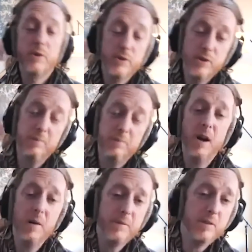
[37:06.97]
So
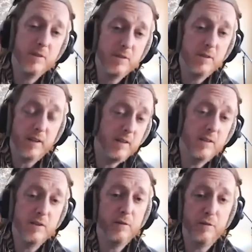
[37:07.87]
sometimes it's
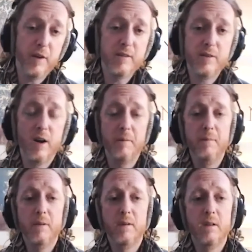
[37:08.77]
like this or
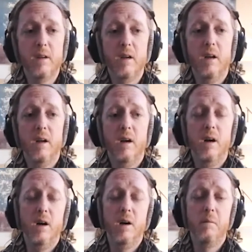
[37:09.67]
FaceTime. Yeah.
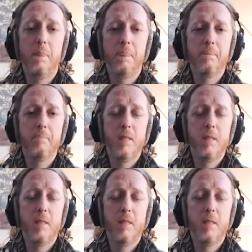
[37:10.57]
Um,